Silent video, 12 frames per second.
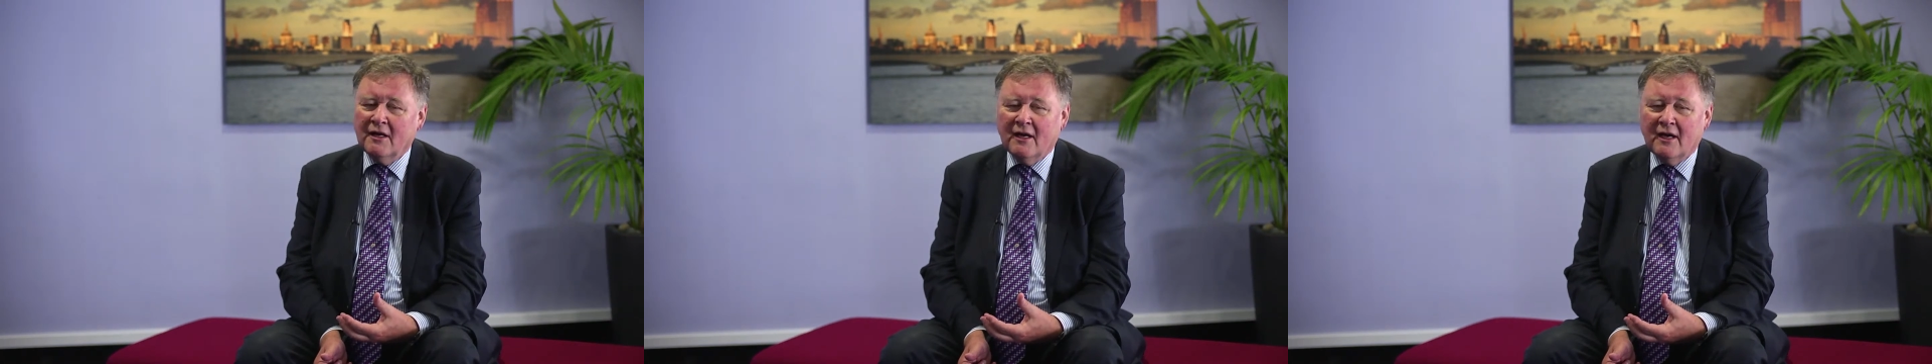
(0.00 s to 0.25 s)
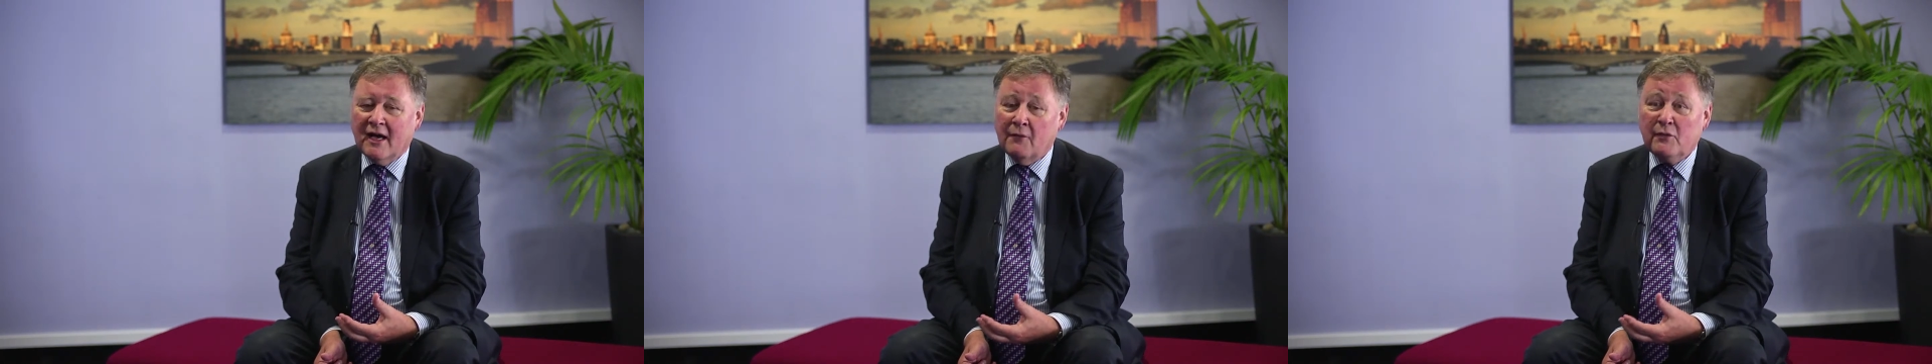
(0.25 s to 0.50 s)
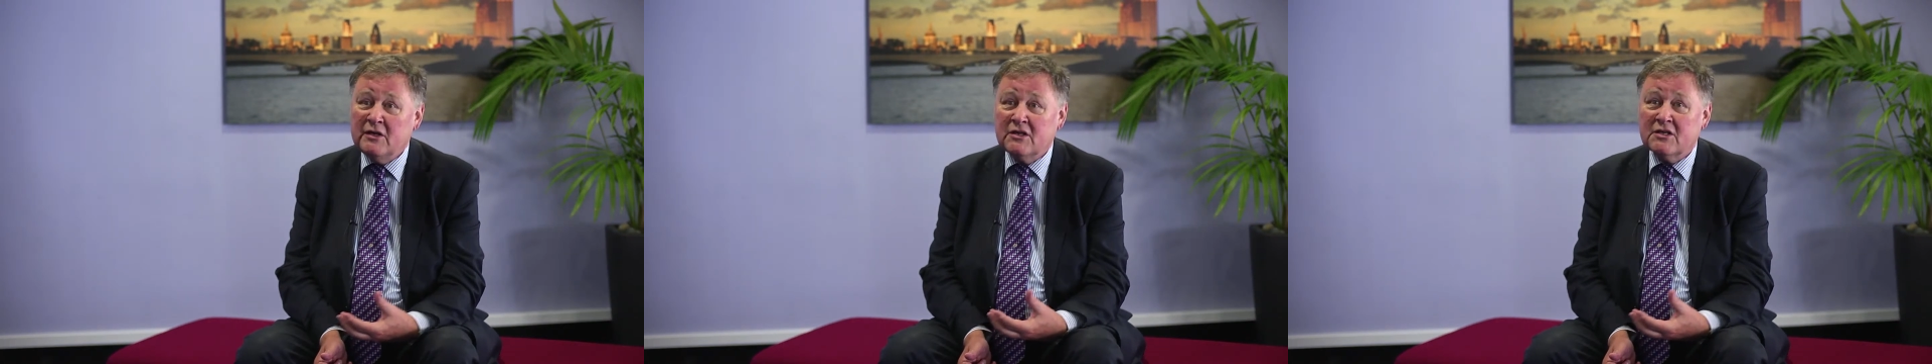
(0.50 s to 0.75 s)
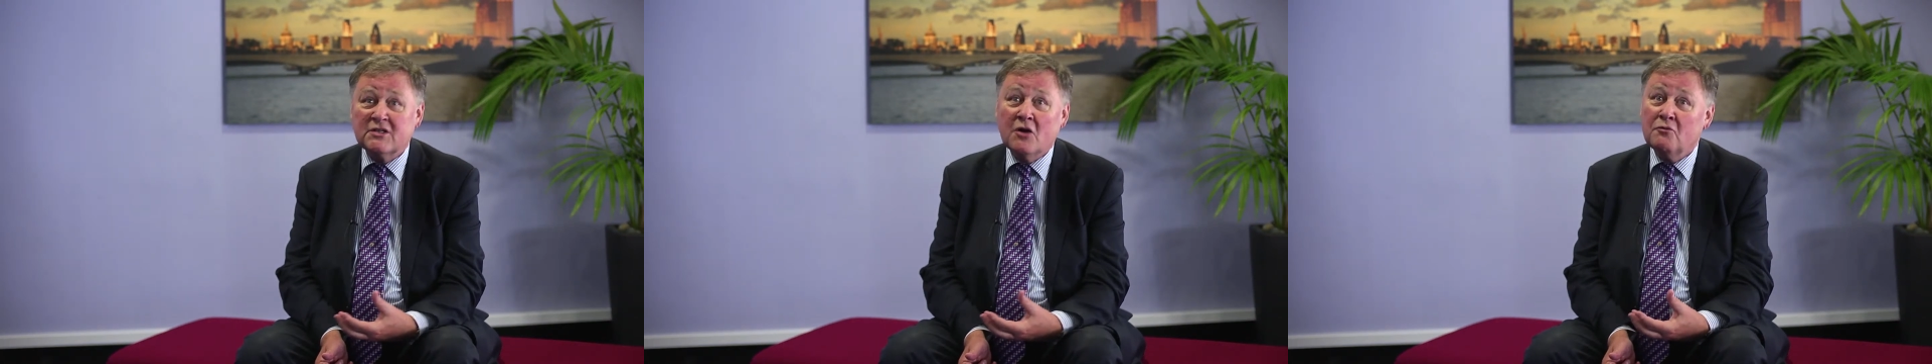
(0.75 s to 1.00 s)
And we
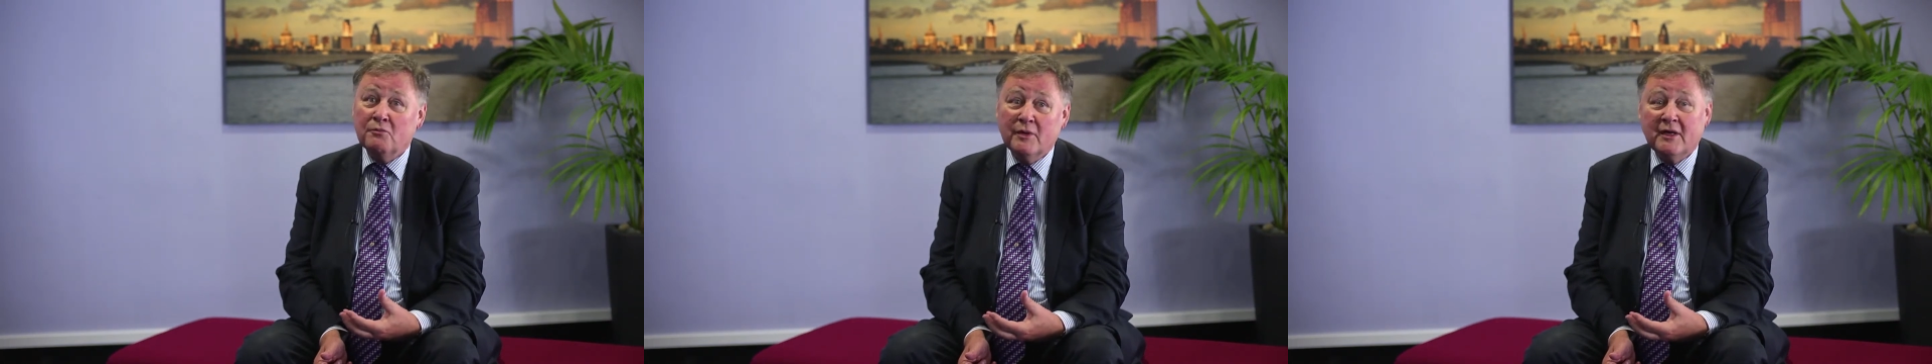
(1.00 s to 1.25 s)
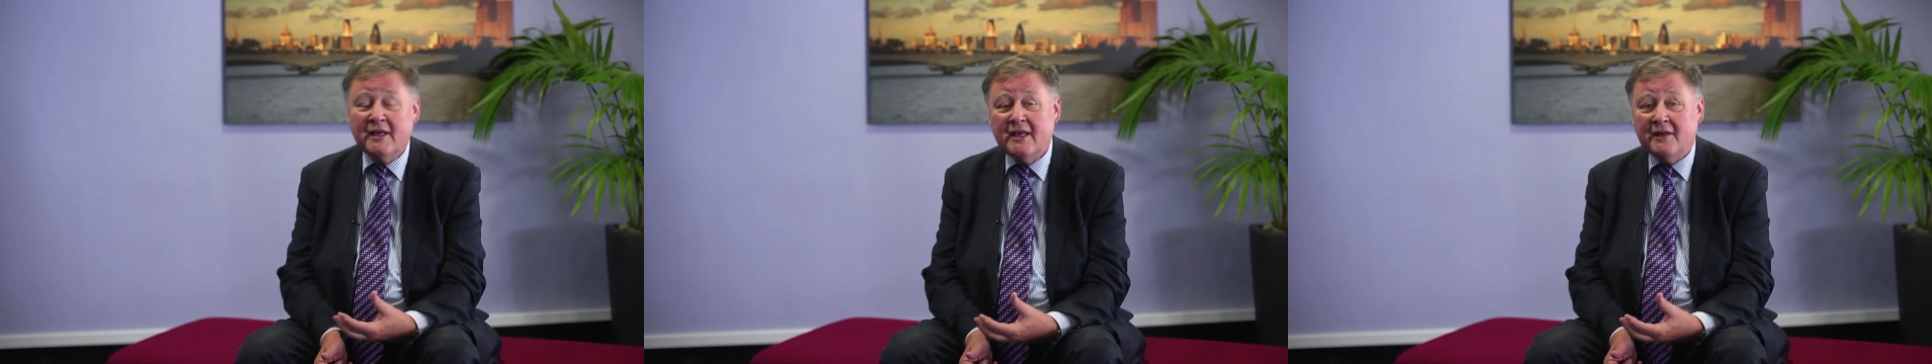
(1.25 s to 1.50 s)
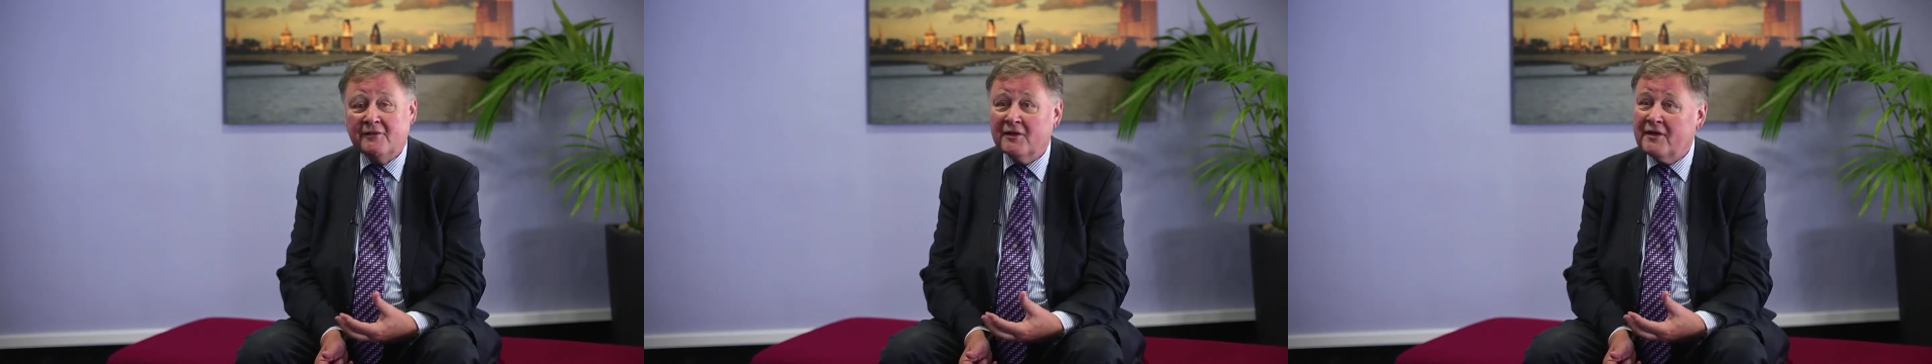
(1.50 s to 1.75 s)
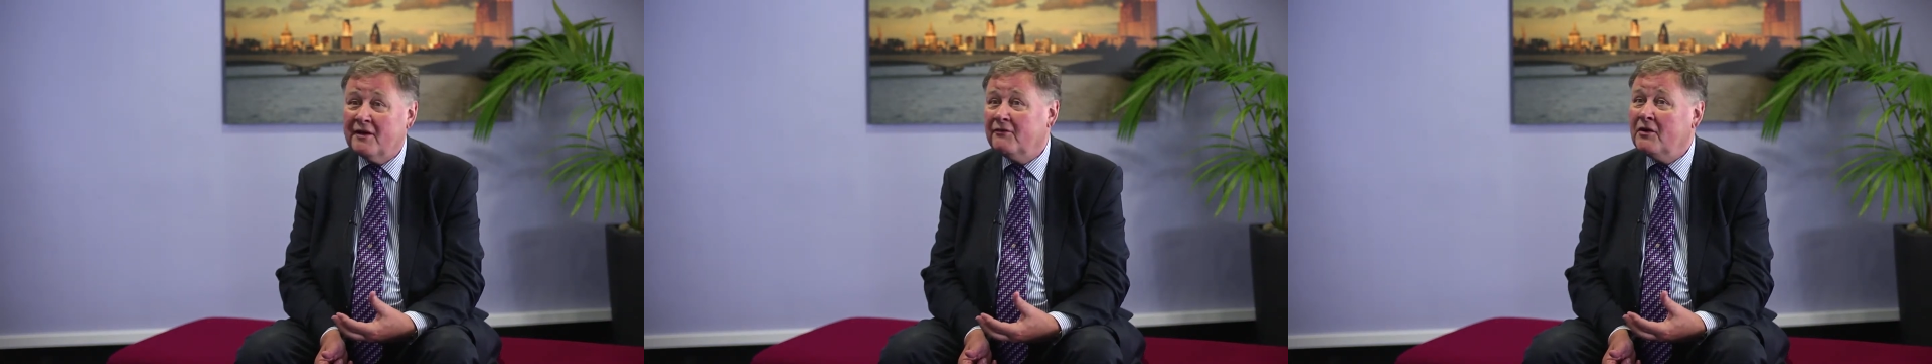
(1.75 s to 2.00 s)
just don't believe that
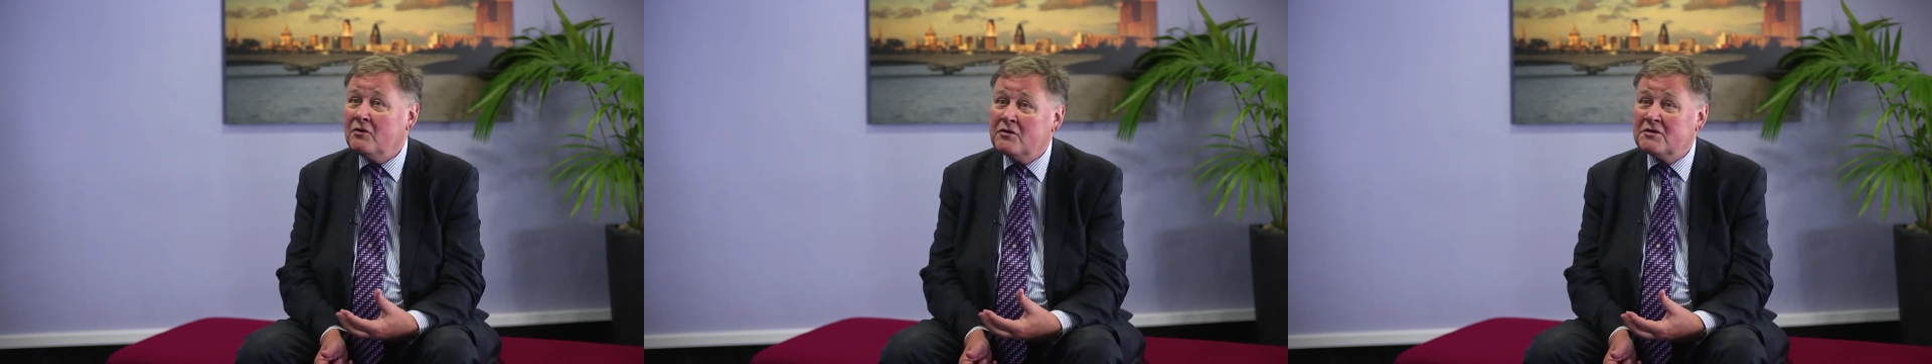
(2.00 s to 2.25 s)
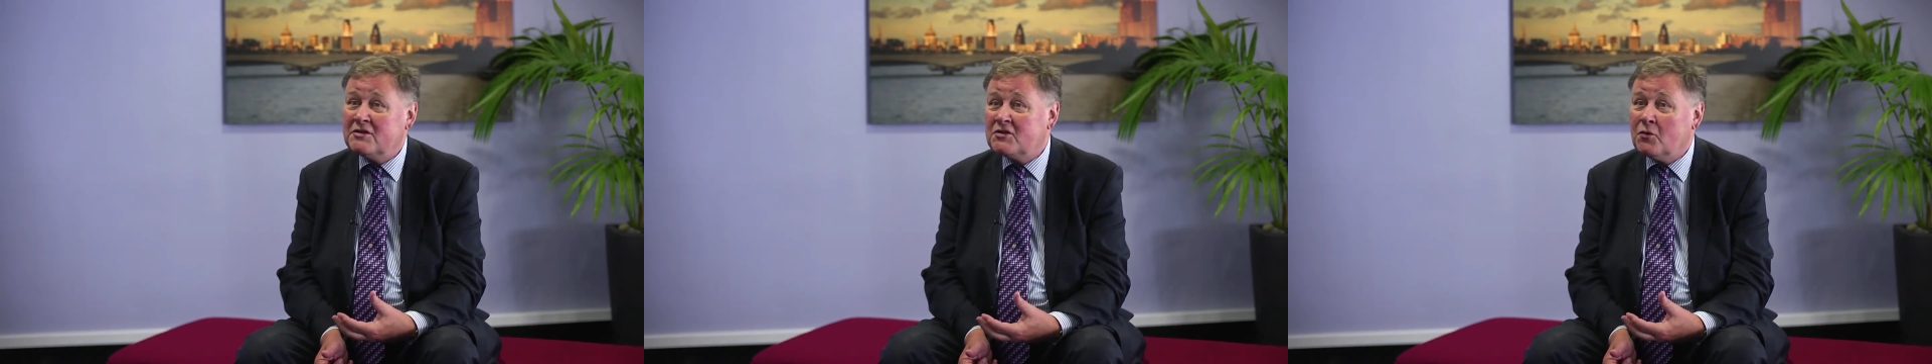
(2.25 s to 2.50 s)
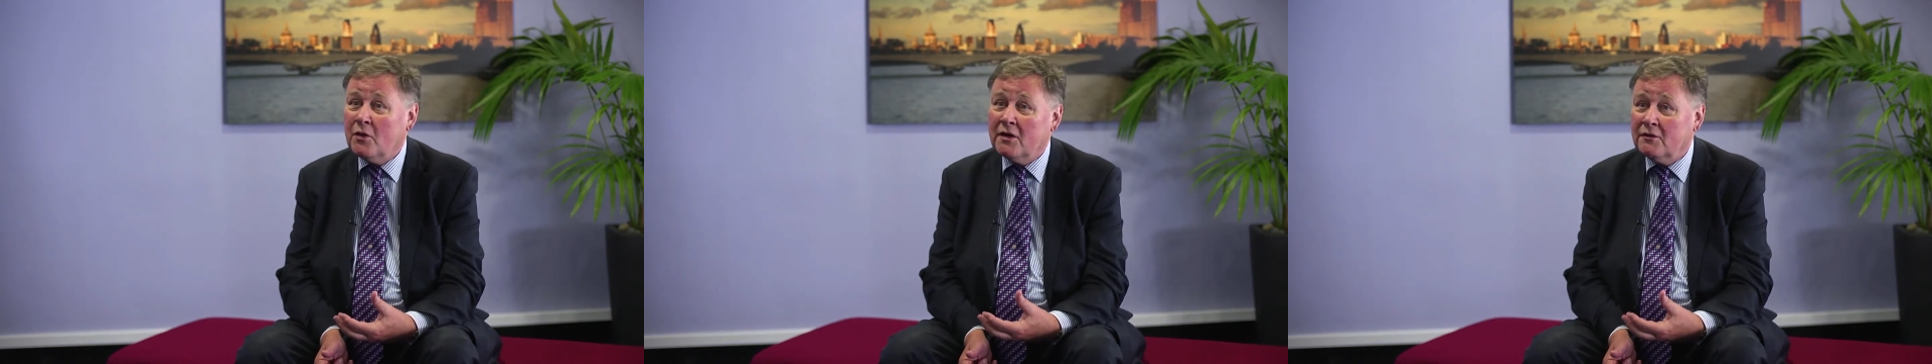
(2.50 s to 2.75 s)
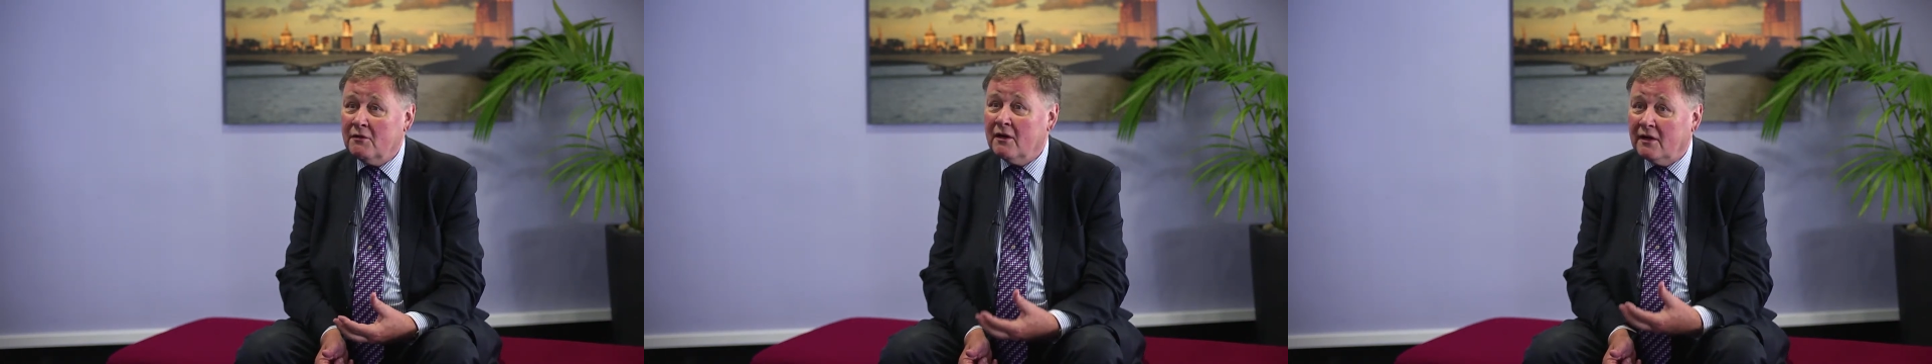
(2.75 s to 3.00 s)
that focus is
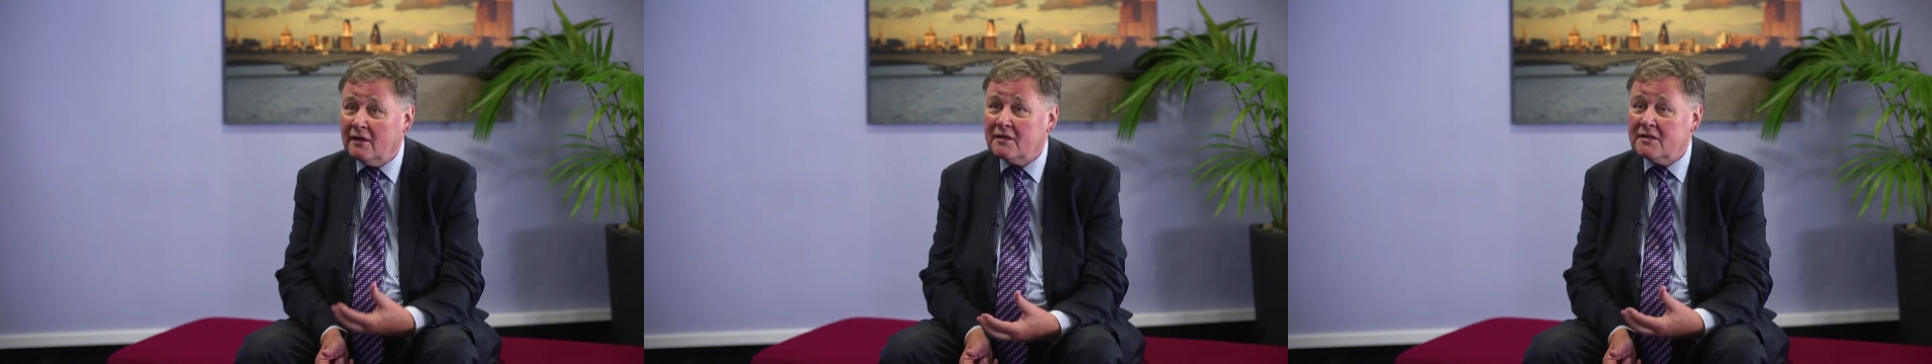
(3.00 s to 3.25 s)
quite right.